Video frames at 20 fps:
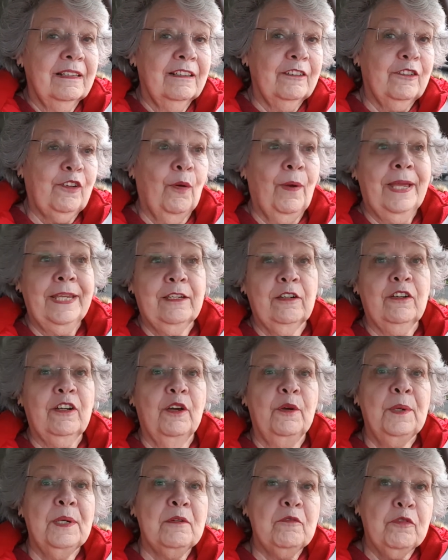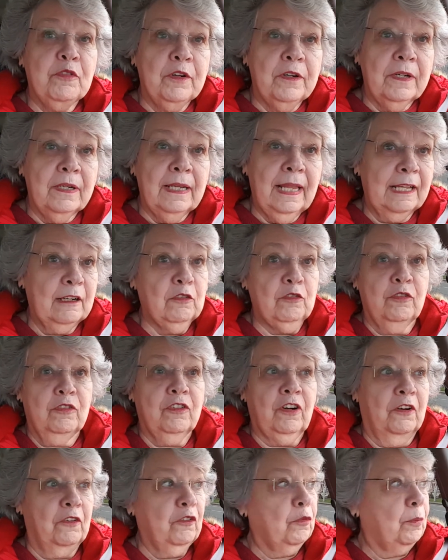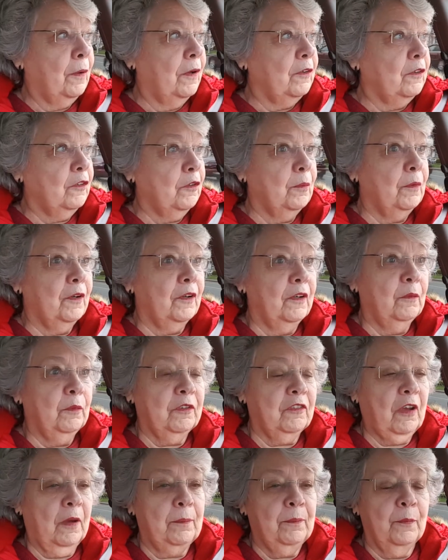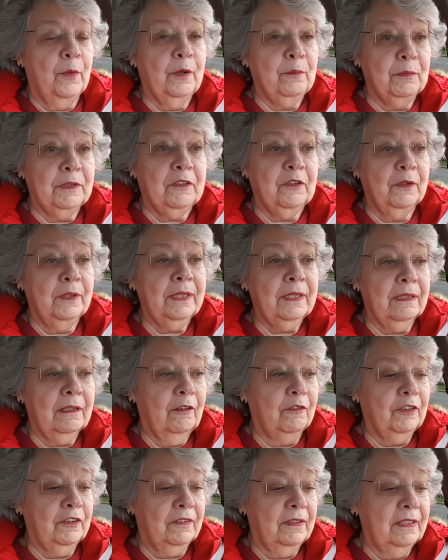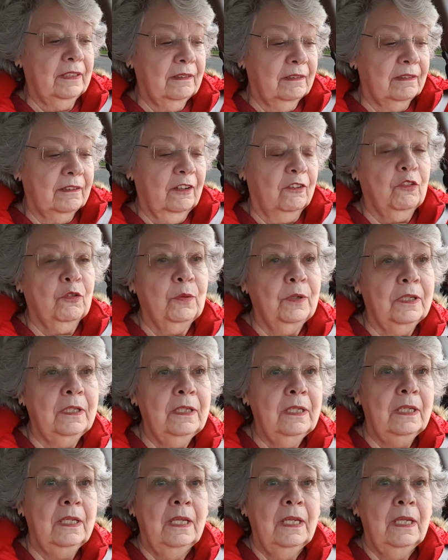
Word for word: So I could go in for a lung transplant tomorrow, which I won't be doing, obviously, touch wood.